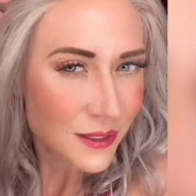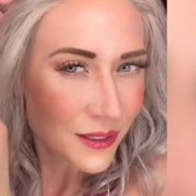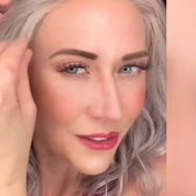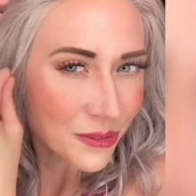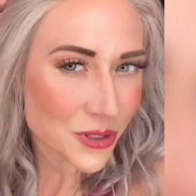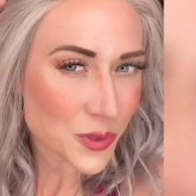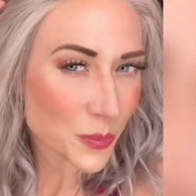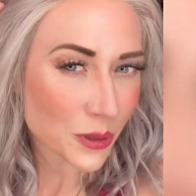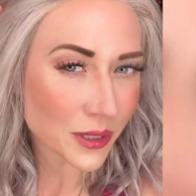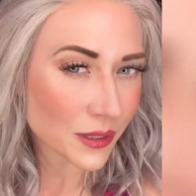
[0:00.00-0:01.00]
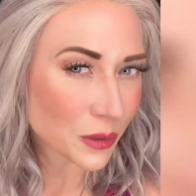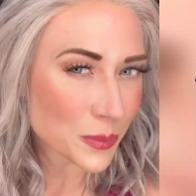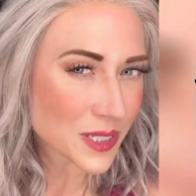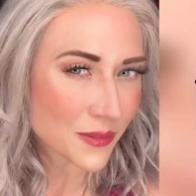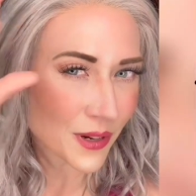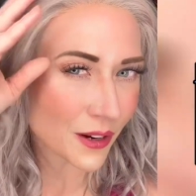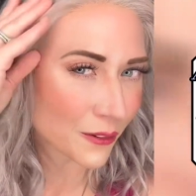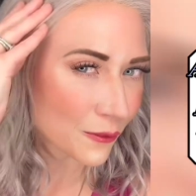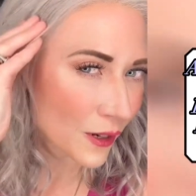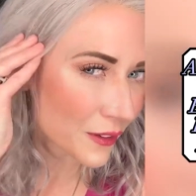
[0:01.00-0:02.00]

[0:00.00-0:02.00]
You know, just pulling a little piece of hair in front of